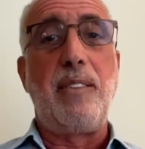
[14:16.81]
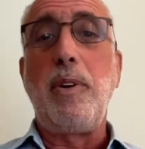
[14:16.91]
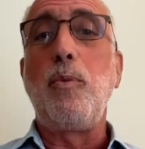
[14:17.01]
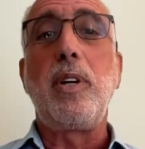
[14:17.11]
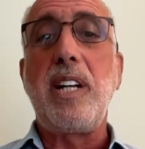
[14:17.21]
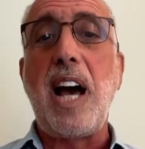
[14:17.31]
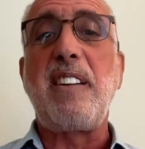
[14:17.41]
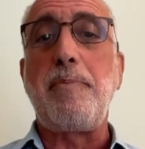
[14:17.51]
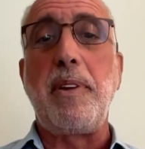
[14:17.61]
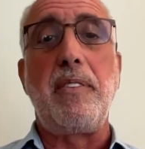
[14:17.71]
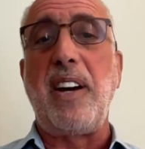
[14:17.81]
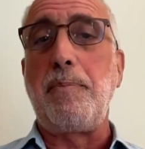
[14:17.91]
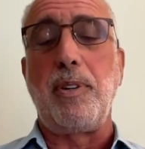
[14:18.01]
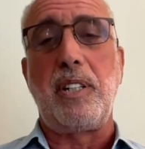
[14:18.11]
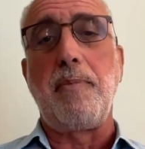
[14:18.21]
we would not have been if I'd
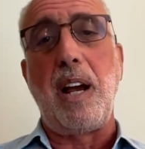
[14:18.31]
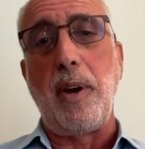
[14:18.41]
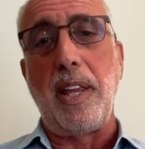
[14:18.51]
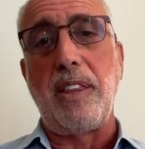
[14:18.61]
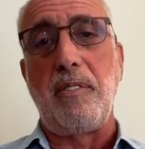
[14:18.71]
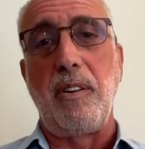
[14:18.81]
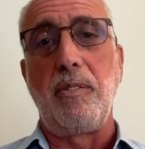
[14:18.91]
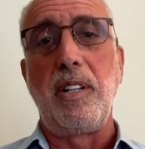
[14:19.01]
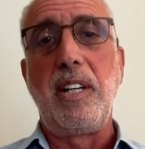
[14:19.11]
pushed my way through.